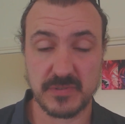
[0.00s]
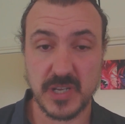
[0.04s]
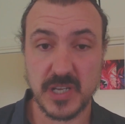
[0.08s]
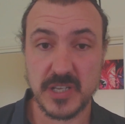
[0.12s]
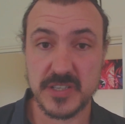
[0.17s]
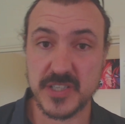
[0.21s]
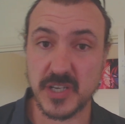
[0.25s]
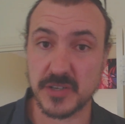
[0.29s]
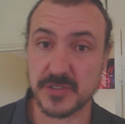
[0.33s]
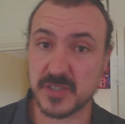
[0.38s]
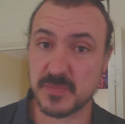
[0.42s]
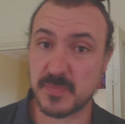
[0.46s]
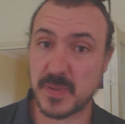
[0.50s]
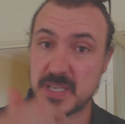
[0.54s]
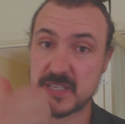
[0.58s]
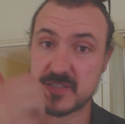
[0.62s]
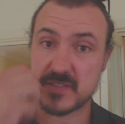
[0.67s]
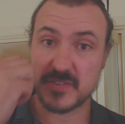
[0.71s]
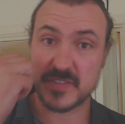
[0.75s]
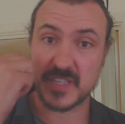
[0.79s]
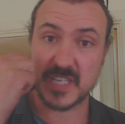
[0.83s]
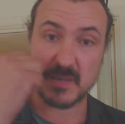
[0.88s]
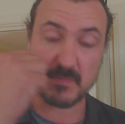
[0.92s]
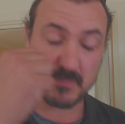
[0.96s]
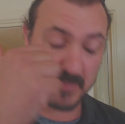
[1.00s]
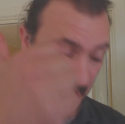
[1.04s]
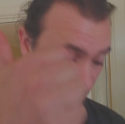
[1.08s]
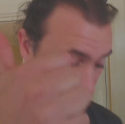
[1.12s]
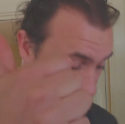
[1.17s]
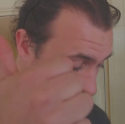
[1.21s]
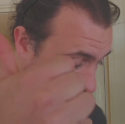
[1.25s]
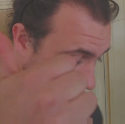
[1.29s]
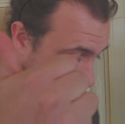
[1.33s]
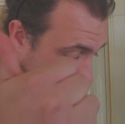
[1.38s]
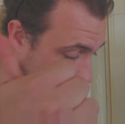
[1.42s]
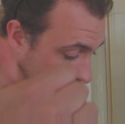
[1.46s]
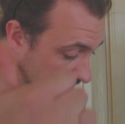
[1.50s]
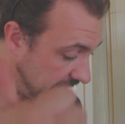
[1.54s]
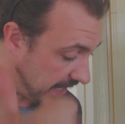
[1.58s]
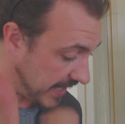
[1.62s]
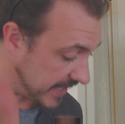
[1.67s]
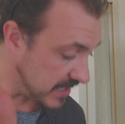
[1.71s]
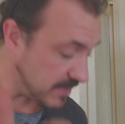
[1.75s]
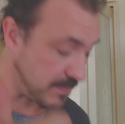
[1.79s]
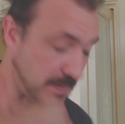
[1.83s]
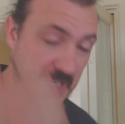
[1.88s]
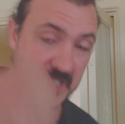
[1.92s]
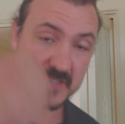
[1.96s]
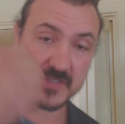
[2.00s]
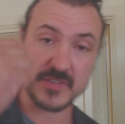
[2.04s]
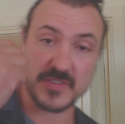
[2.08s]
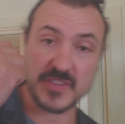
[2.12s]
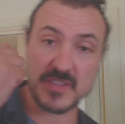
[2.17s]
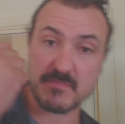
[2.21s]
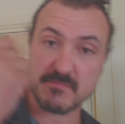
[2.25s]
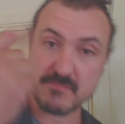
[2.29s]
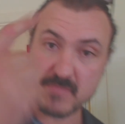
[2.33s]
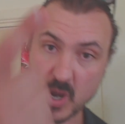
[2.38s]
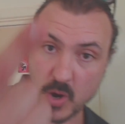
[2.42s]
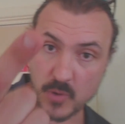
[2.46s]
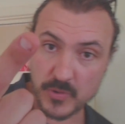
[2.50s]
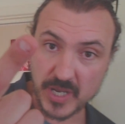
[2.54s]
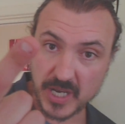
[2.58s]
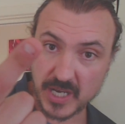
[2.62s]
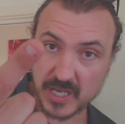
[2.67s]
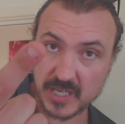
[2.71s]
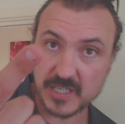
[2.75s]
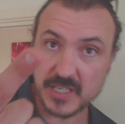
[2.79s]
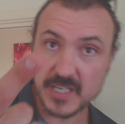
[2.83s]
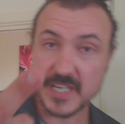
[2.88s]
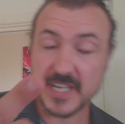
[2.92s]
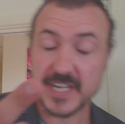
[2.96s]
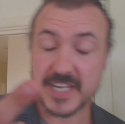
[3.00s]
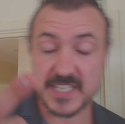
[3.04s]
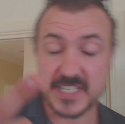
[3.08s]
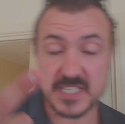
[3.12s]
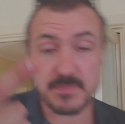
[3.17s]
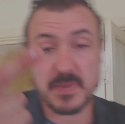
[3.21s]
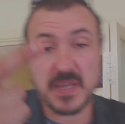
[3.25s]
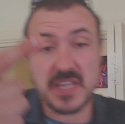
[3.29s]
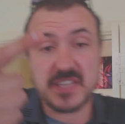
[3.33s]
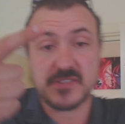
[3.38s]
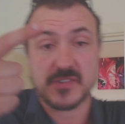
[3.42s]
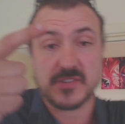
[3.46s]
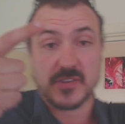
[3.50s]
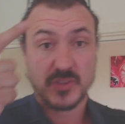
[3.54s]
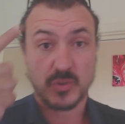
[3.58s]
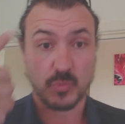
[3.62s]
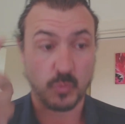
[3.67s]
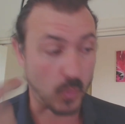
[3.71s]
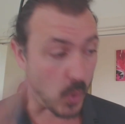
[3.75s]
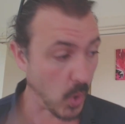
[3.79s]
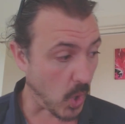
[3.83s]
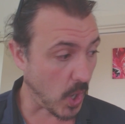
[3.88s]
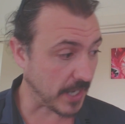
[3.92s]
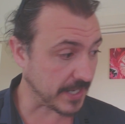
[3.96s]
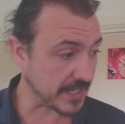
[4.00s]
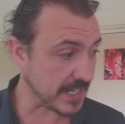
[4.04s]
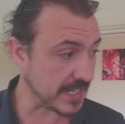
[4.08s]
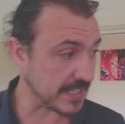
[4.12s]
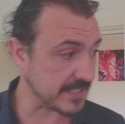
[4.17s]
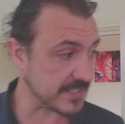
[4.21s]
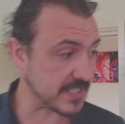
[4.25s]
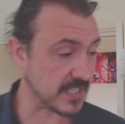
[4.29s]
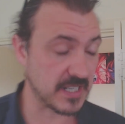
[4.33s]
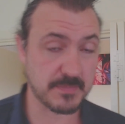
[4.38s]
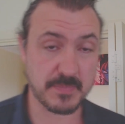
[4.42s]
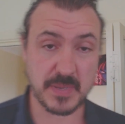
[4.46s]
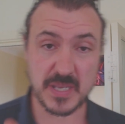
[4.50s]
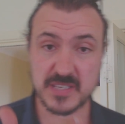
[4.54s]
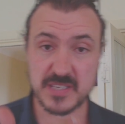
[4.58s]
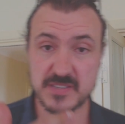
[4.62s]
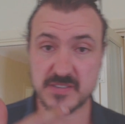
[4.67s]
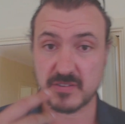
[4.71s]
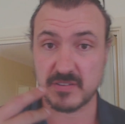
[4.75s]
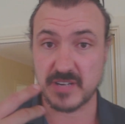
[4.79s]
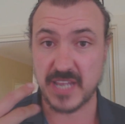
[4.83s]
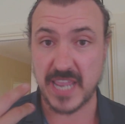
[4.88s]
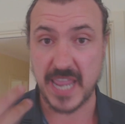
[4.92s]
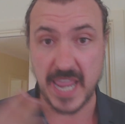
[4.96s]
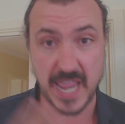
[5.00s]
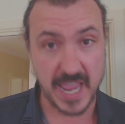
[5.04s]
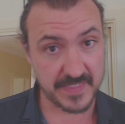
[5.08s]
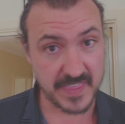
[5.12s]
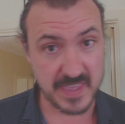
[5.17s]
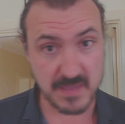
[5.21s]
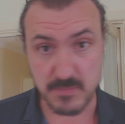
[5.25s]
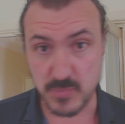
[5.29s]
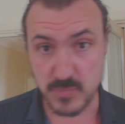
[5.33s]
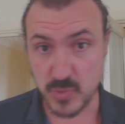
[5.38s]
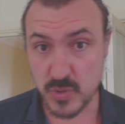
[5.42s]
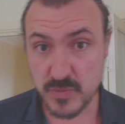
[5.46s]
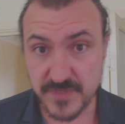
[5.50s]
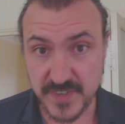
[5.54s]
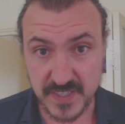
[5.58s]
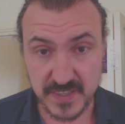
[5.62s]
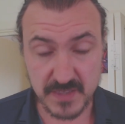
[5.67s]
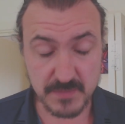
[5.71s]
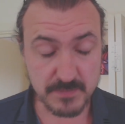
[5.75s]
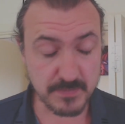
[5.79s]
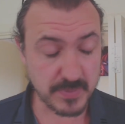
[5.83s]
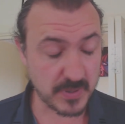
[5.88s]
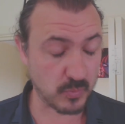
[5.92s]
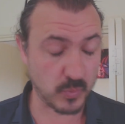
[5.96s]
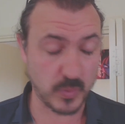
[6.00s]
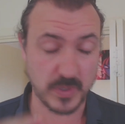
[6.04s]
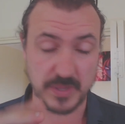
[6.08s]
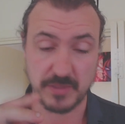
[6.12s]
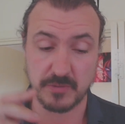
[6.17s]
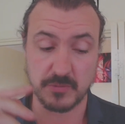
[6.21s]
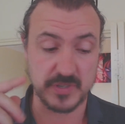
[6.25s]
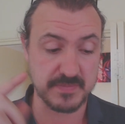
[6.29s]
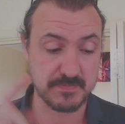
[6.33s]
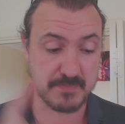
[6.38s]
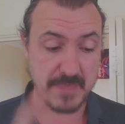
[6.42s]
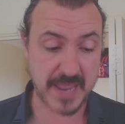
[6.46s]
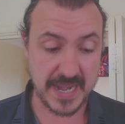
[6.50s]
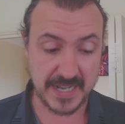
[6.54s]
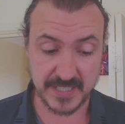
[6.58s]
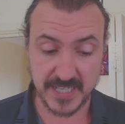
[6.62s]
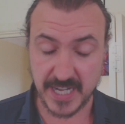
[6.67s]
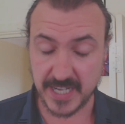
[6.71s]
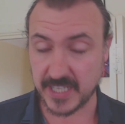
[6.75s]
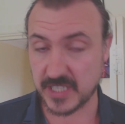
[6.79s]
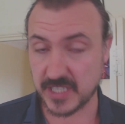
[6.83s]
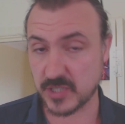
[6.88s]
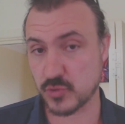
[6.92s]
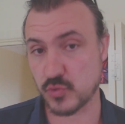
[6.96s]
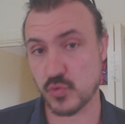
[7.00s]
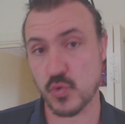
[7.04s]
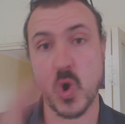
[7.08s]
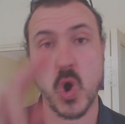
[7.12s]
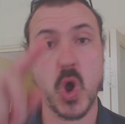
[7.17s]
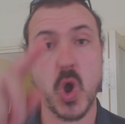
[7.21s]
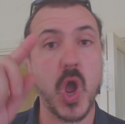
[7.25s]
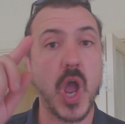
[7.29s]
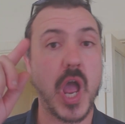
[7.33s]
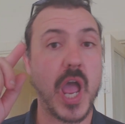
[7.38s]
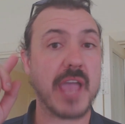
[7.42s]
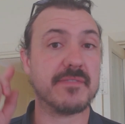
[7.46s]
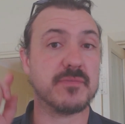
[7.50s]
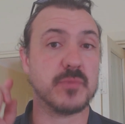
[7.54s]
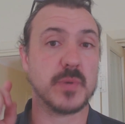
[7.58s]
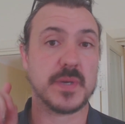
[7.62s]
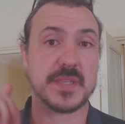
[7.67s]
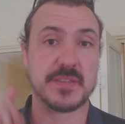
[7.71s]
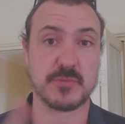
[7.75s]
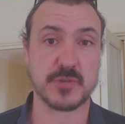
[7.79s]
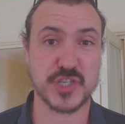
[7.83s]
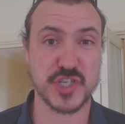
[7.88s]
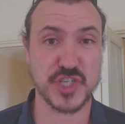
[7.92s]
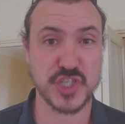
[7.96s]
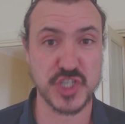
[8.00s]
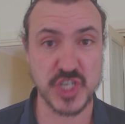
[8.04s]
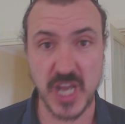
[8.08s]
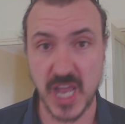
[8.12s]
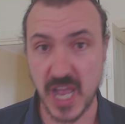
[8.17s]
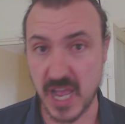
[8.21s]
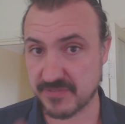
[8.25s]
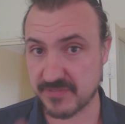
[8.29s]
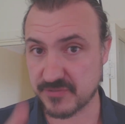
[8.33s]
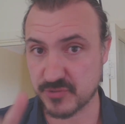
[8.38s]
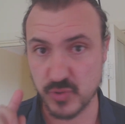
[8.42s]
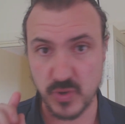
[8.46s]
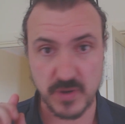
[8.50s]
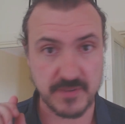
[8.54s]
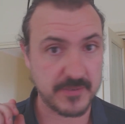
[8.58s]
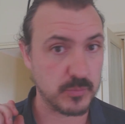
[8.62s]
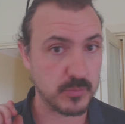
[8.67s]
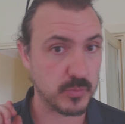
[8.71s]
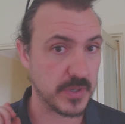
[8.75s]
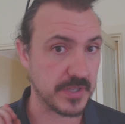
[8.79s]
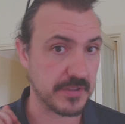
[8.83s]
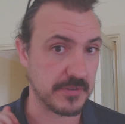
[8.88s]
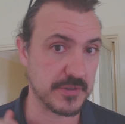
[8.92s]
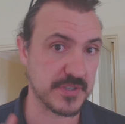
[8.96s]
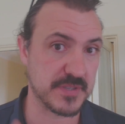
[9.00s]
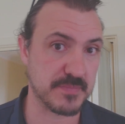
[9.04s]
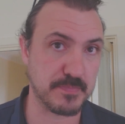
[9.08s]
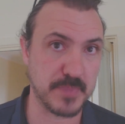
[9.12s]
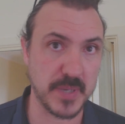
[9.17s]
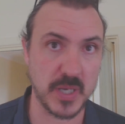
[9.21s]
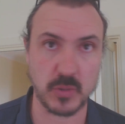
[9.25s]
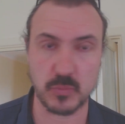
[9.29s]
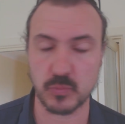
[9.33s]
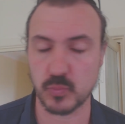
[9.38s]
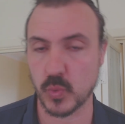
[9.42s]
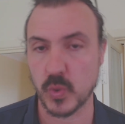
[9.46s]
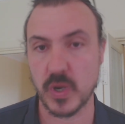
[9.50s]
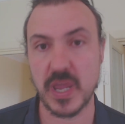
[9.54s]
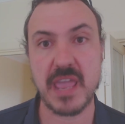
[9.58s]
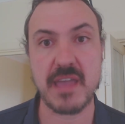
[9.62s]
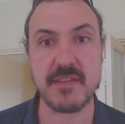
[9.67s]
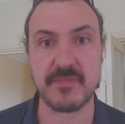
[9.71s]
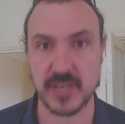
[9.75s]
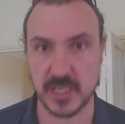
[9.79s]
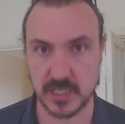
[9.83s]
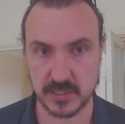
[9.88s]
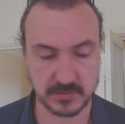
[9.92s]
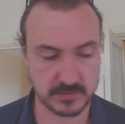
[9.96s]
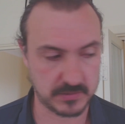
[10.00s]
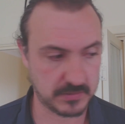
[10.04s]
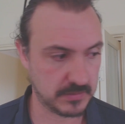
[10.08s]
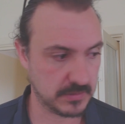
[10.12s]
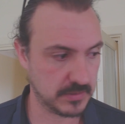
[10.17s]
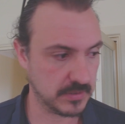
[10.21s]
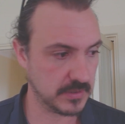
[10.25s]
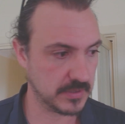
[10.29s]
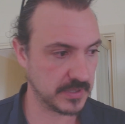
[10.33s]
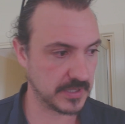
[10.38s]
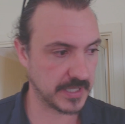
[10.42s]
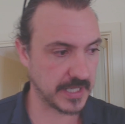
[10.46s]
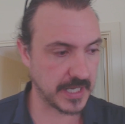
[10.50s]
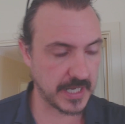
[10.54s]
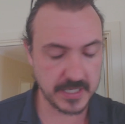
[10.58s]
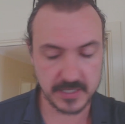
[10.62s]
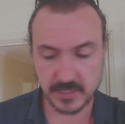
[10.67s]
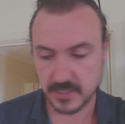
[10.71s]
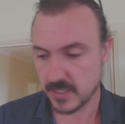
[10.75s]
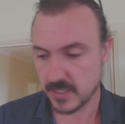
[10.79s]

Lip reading: So it depends on the impeller, it depends on the motor, it depends on the windings, it depends on how they're moving, whether it's magnetic drive, whether it's shaft driven, whether it's belt, whatever, okay?